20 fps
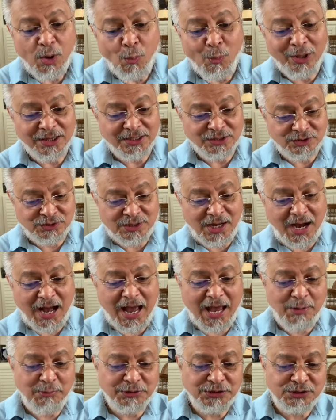When the
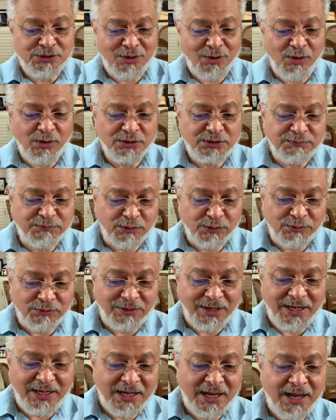sky was closed for
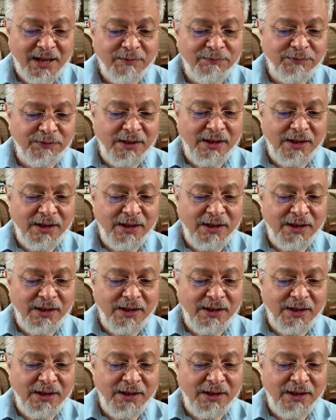three and a half